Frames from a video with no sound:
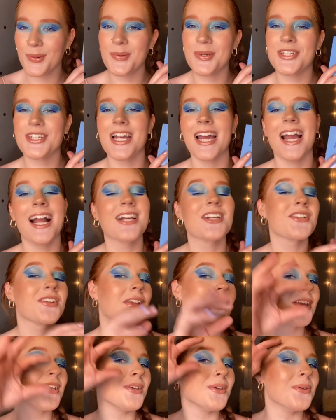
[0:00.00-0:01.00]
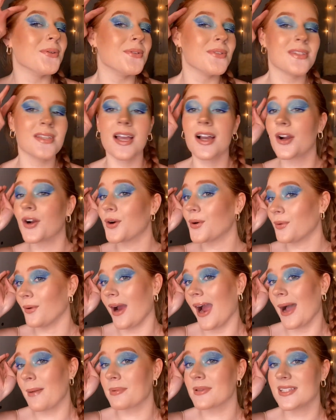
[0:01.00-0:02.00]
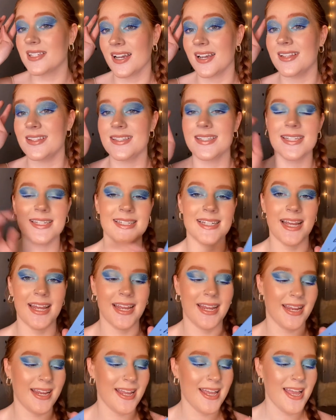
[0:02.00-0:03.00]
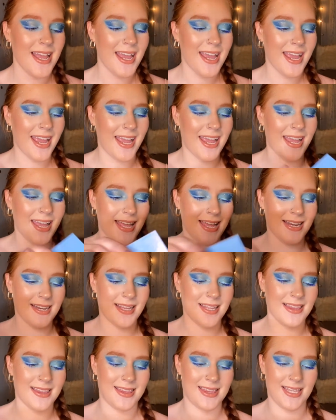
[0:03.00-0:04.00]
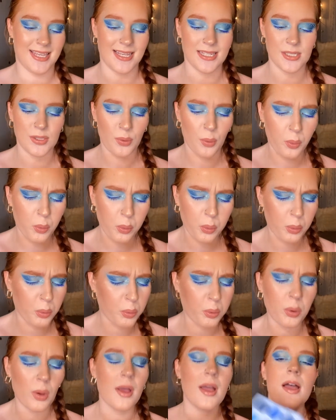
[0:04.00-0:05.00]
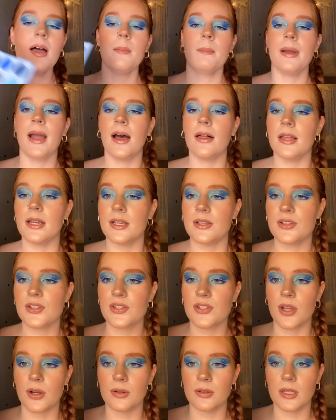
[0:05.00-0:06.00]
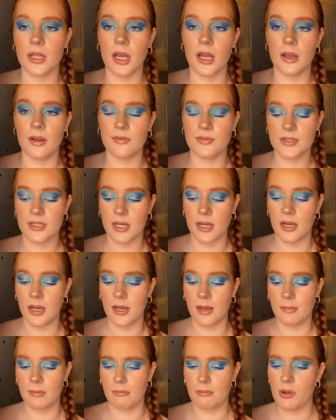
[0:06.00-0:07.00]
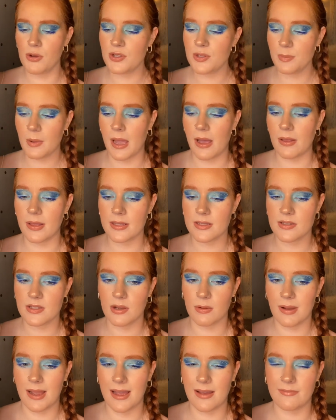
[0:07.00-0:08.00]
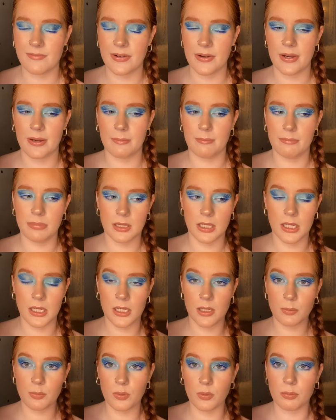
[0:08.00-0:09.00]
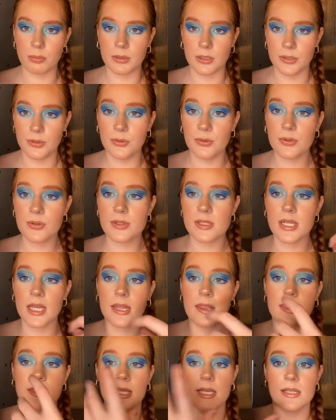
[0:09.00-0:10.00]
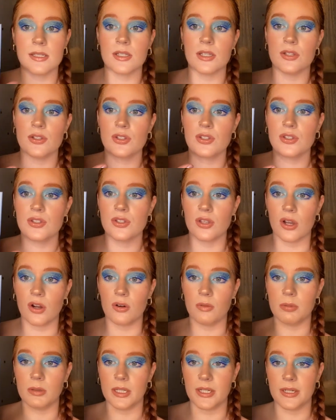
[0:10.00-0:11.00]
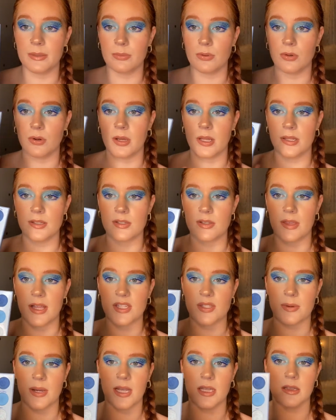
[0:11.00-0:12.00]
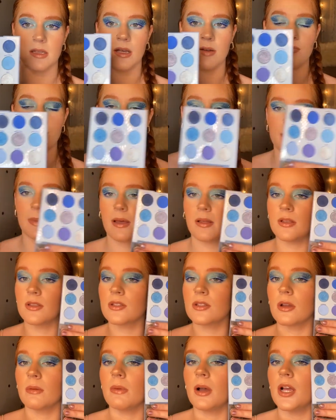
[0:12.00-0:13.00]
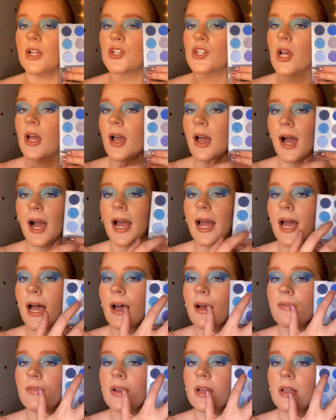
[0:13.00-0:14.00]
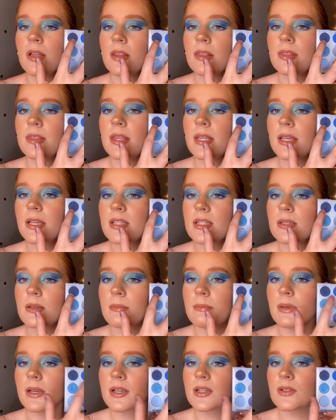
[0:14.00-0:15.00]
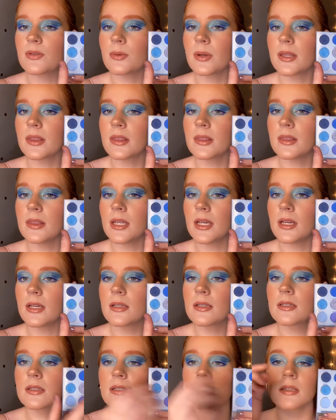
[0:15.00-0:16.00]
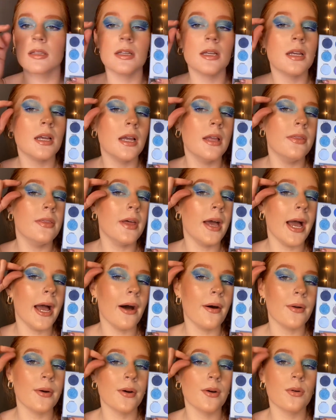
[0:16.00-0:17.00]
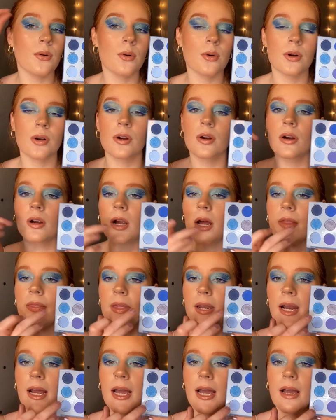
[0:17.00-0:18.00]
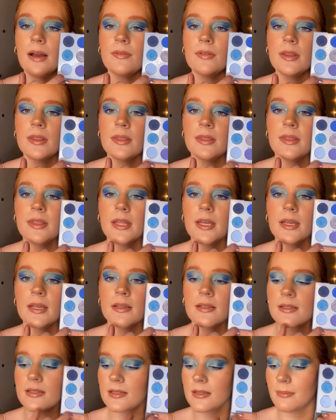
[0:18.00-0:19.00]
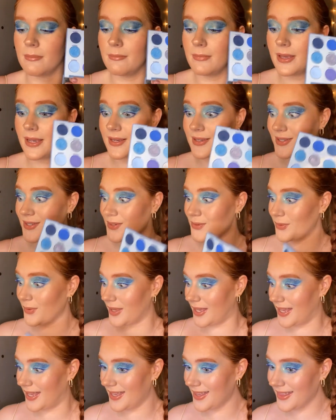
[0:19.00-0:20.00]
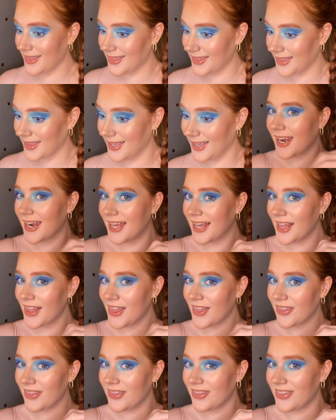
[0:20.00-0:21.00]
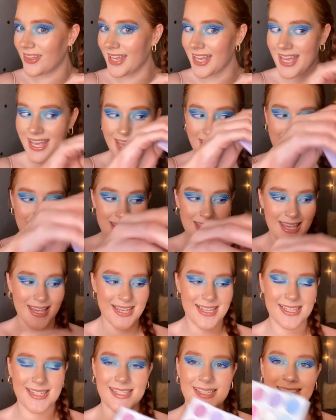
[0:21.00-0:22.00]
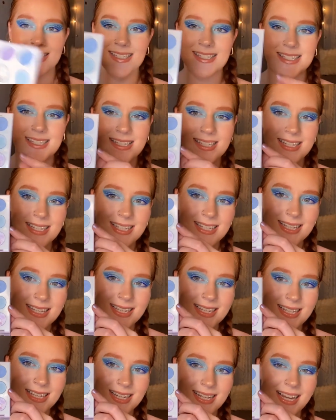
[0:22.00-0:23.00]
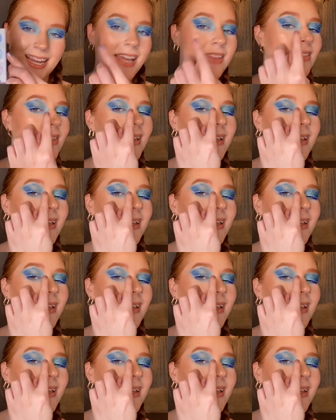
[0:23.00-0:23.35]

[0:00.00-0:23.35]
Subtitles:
which I actually used a crap ton today. And this palette is so loved. Most palettes don't have very blendable blues, and this is so blendable, and so that's why I love this palette so much. I have this mixed with this in the outer corner, and then I have this mixed with this in the